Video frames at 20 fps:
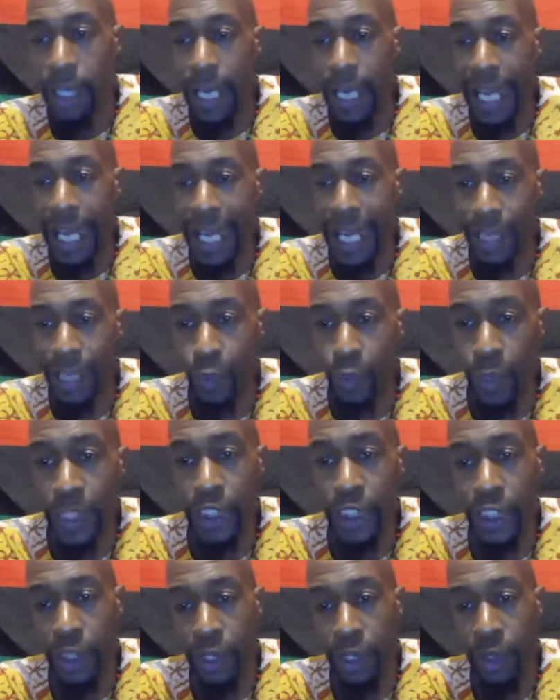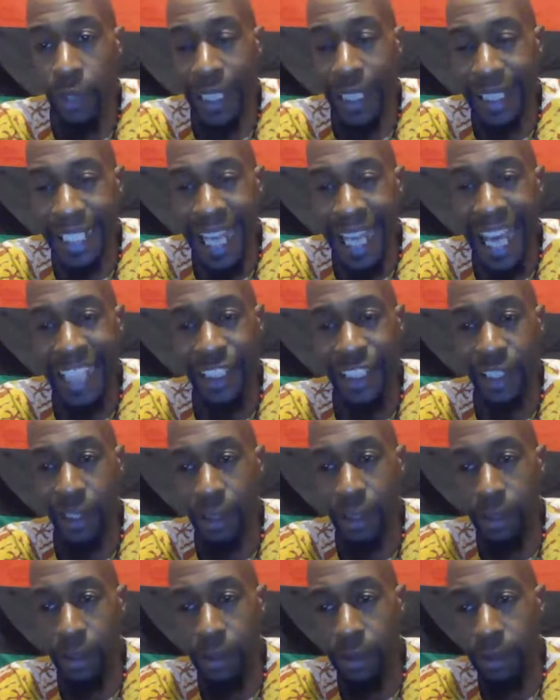and regional and
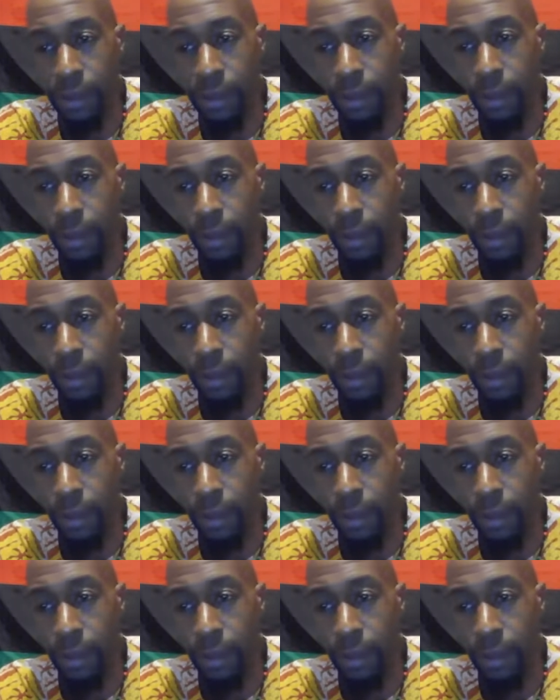national